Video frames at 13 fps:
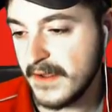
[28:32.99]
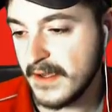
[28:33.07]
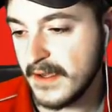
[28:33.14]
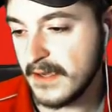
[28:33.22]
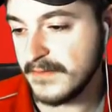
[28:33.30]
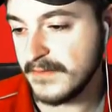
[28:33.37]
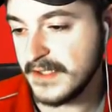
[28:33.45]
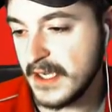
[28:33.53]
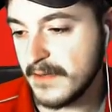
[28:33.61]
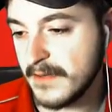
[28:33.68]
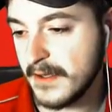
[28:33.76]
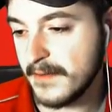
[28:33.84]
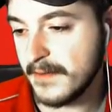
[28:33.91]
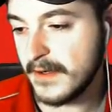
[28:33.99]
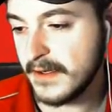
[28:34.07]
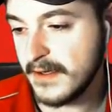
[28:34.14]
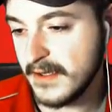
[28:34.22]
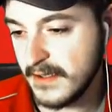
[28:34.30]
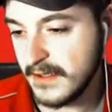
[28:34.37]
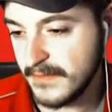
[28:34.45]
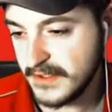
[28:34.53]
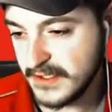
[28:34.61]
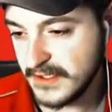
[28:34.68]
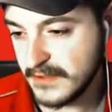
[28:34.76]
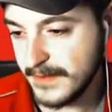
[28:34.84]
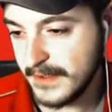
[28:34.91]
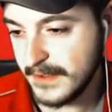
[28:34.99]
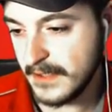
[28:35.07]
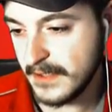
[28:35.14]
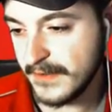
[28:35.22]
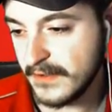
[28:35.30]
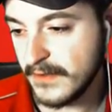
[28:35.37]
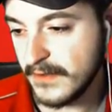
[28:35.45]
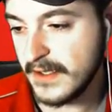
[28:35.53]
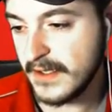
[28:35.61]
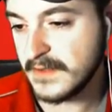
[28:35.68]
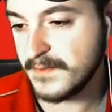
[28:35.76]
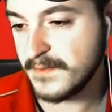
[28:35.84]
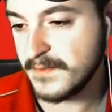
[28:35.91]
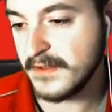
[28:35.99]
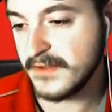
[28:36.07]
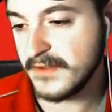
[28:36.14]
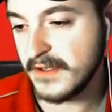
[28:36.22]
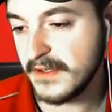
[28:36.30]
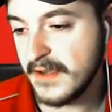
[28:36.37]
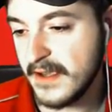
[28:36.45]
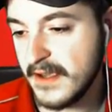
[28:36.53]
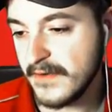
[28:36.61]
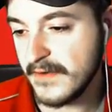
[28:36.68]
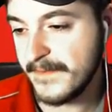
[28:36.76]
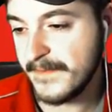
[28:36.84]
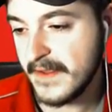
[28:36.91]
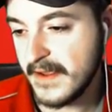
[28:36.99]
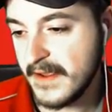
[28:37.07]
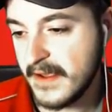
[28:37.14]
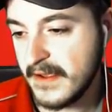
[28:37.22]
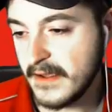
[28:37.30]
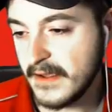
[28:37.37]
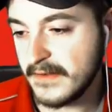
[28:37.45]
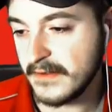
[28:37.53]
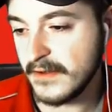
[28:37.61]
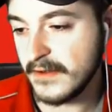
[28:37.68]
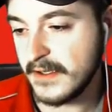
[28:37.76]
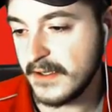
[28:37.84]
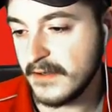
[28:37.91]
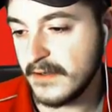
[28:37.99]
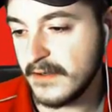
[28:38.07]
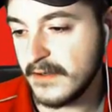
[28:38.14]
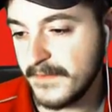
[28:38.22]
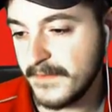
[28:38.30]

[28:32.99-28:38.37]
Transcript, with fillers: I'm Jam. I'm on a mission to become the greatest Pokemon trainer ever. That's a great goal.